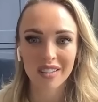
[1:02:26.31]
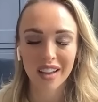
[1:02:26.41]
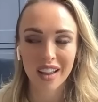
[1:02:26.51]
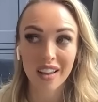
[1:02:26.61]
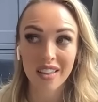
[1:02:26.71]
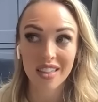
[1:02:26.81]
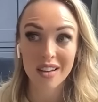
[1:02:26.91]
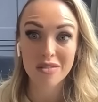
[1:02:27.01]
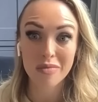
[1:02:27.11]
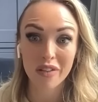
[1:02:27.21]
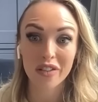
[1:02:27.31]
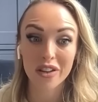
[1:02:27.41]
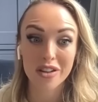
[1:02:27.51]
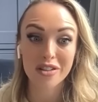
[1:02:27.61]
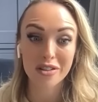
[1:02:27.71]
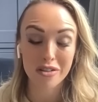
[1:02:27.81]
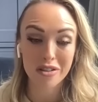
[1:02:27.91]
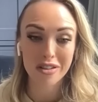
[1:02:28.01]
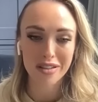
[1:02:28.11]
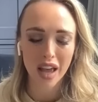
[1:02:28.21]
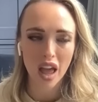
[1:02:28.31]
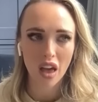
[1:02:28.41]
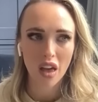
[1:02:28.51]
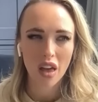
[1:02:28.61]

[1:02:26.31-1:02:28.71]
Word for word: And I think that was my first thoughts like,